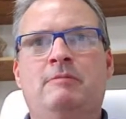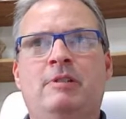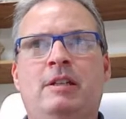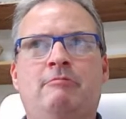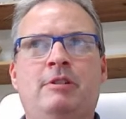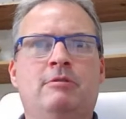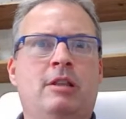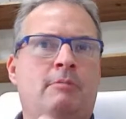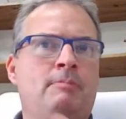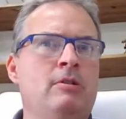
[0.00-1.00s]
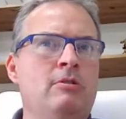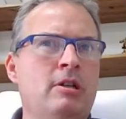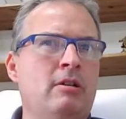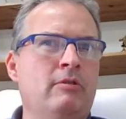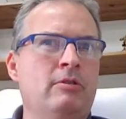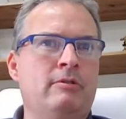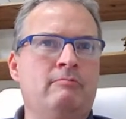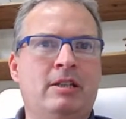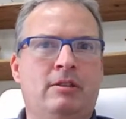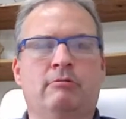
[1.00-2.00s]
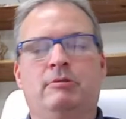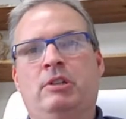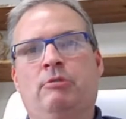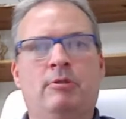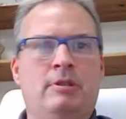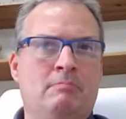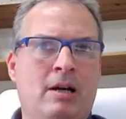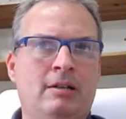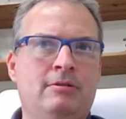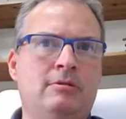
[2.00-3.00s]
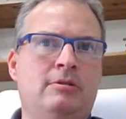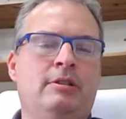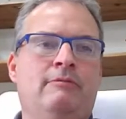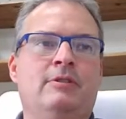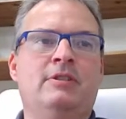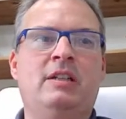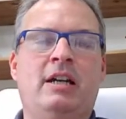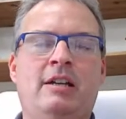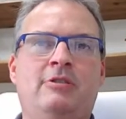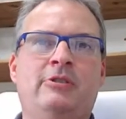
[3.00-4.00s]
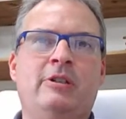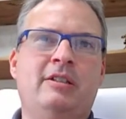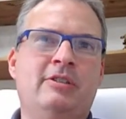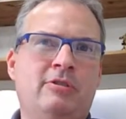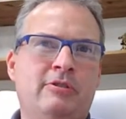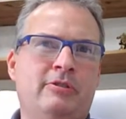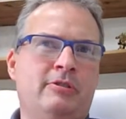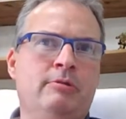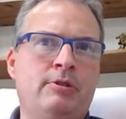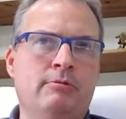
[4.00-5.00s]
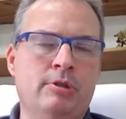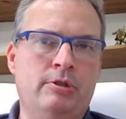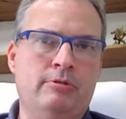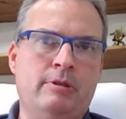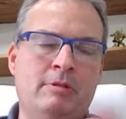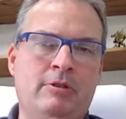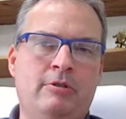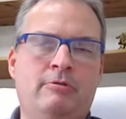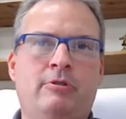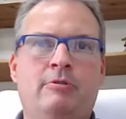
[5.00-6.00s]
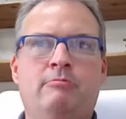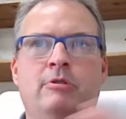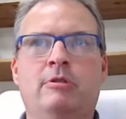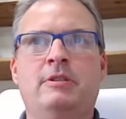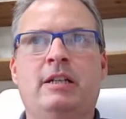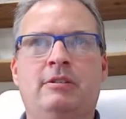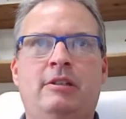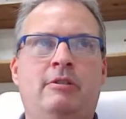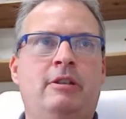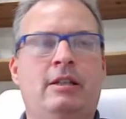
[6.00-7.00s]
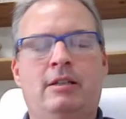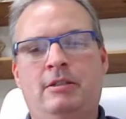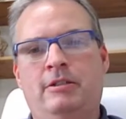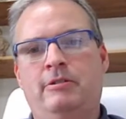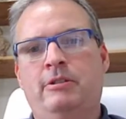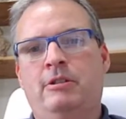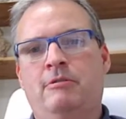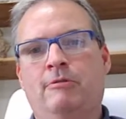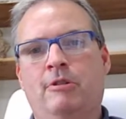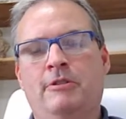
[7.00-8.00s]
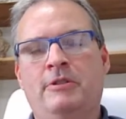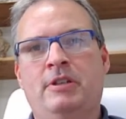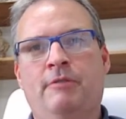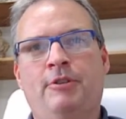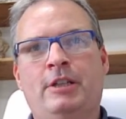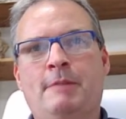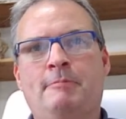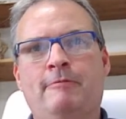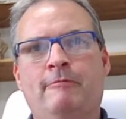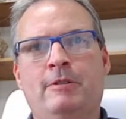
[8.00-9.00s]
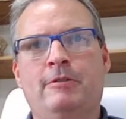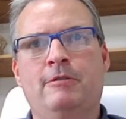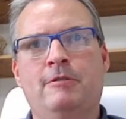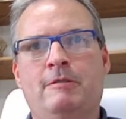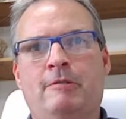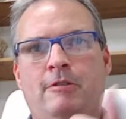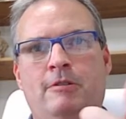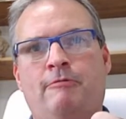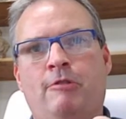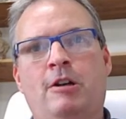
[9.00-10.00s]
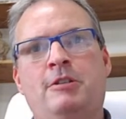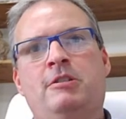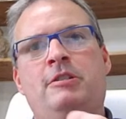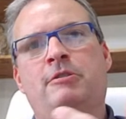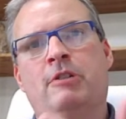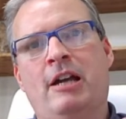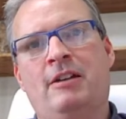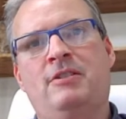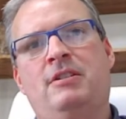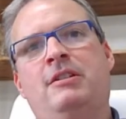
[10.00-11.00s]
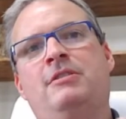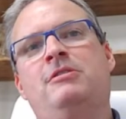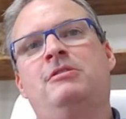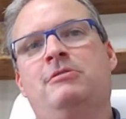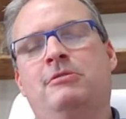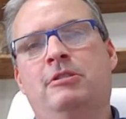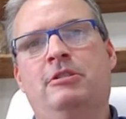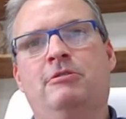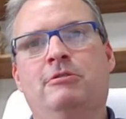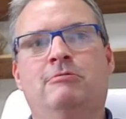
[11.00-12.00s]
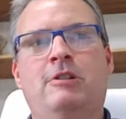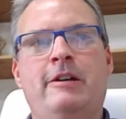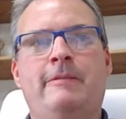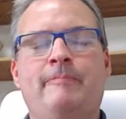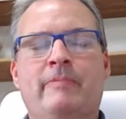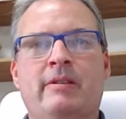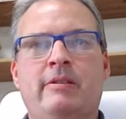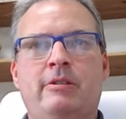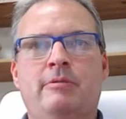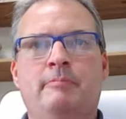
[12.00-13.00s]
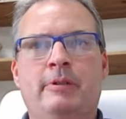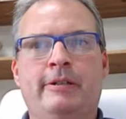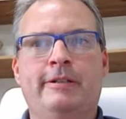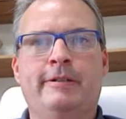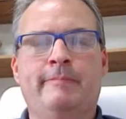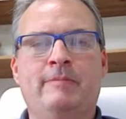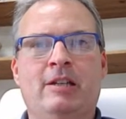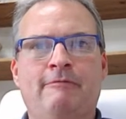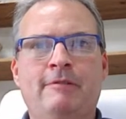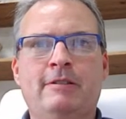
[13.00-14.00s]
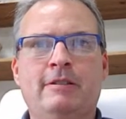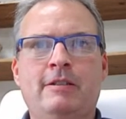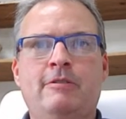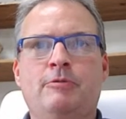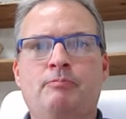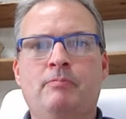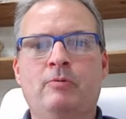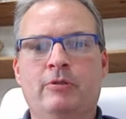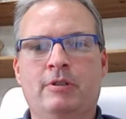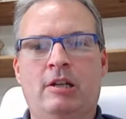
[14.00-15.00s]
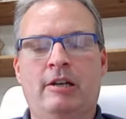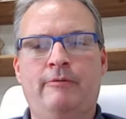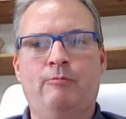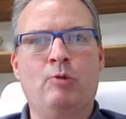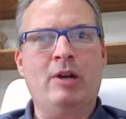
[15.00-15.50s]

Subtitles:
we do a lot of pillow covers, and we get the different model and different styles. And so it's the switcheroo. I mean, there's words out there that, for all these different type of returns, whether it's fraudulent or accidental or what. But definitely there's a lot